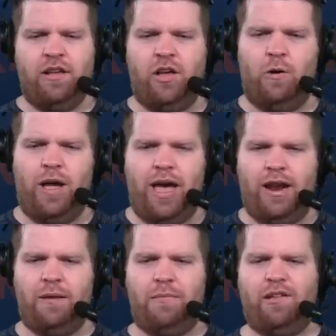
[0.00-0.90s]
go ahead
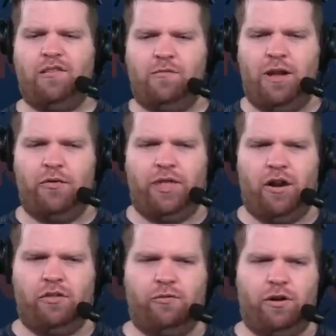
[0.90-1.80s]
and message me over
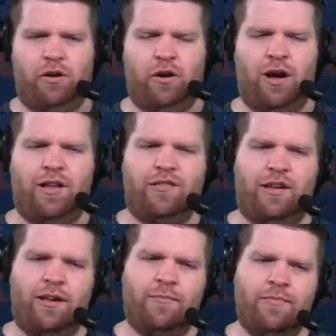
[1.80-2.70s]
there on Twitter or IG.